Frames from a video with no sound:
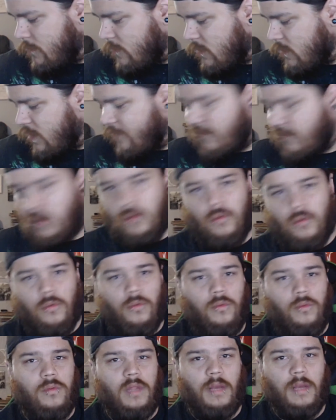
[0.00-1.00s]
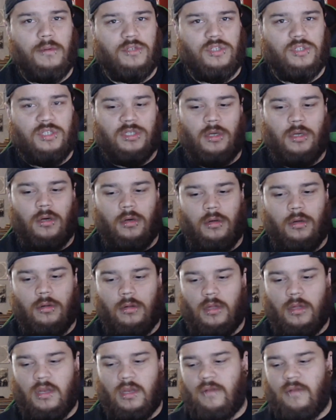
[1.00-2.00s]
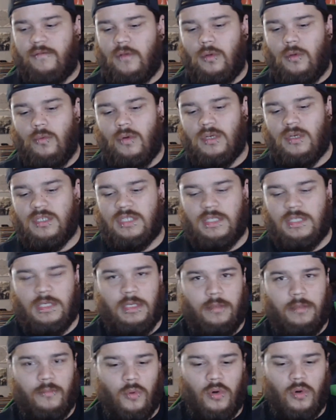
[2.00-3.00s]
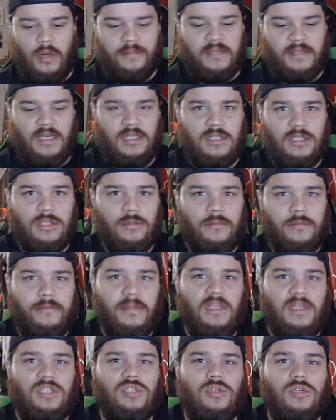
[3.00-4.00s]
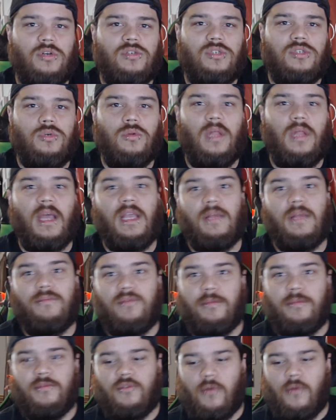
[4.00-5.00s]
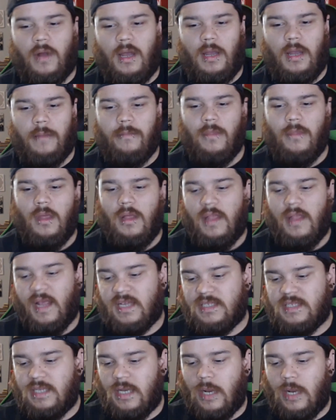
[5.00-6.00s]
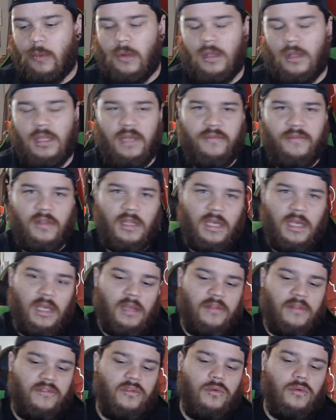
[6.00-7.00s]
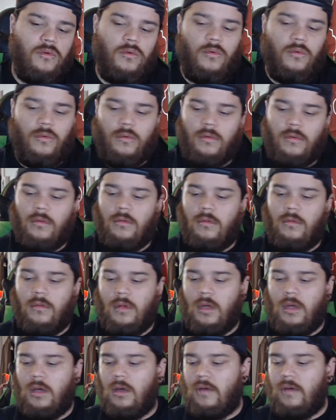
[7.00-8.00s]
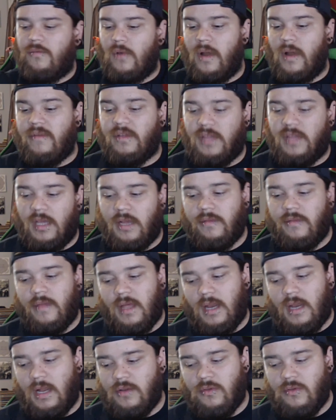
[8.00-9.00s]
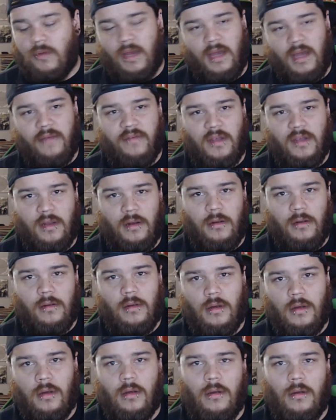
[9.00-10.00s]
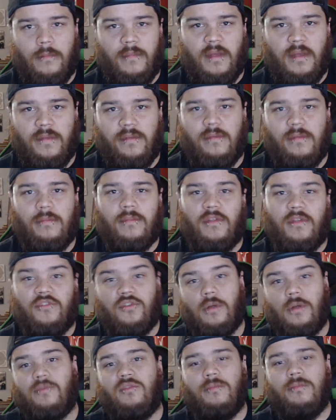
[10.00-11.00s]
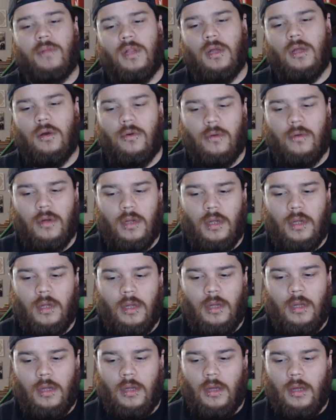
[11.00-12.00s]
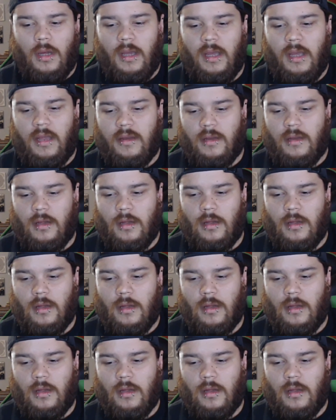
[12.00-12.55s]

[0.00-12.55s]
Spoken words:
If you like what you saw and if you want to see more updates, be sure to like and subscribe. Like I said, I will leave a link to for everything that I do have here in the description below. And